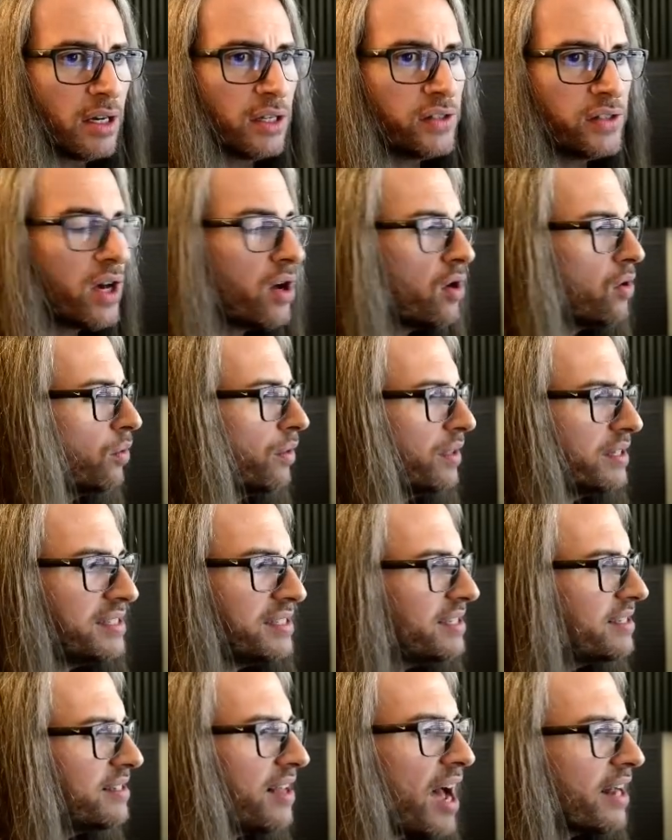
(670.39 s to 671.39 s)
So
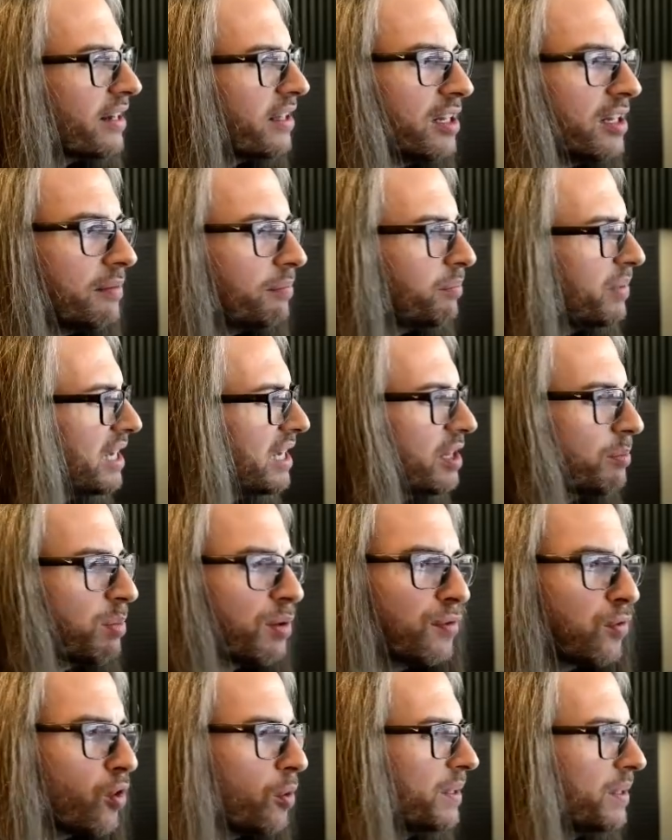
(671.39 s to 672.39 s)
this is not going to be the
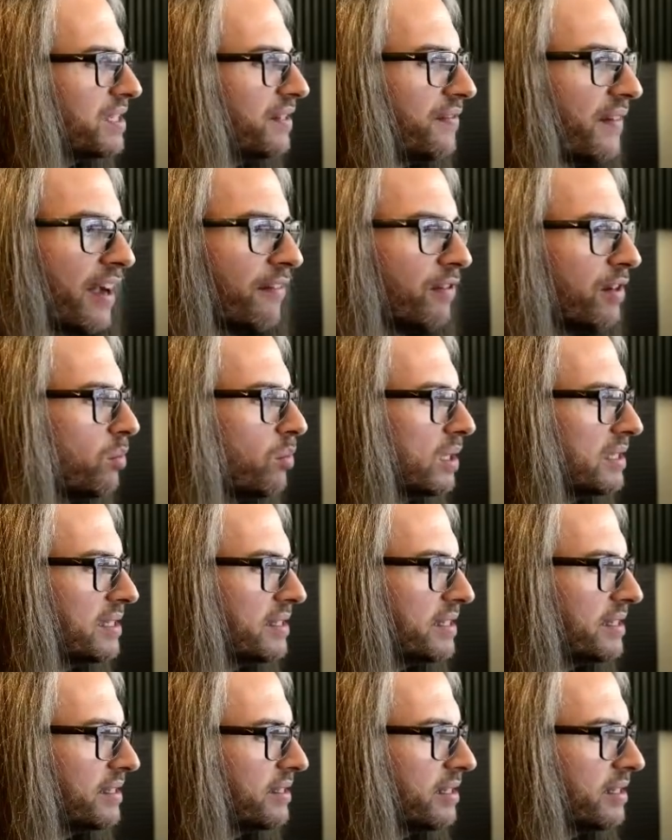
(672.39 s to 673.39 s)
performance of
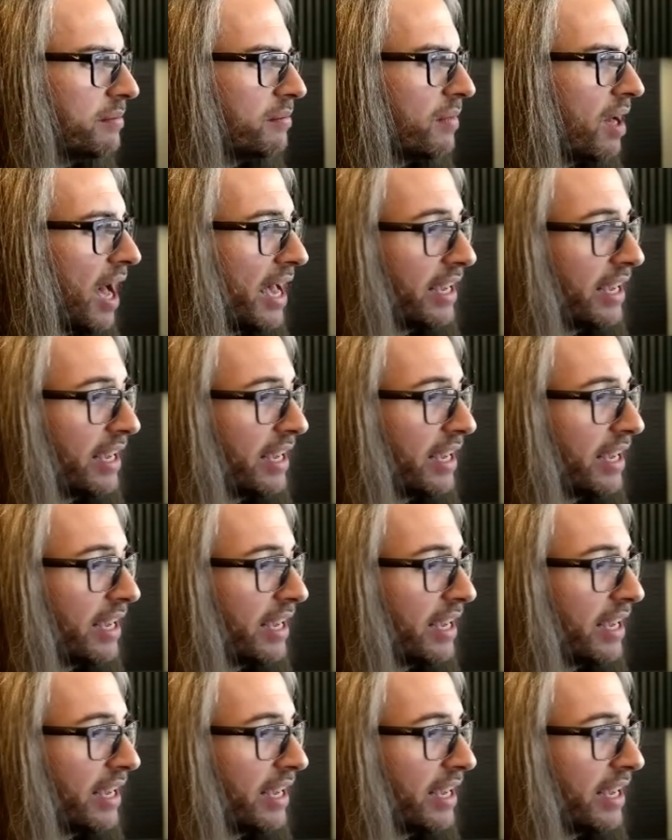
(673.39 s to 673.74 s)
everyone's system.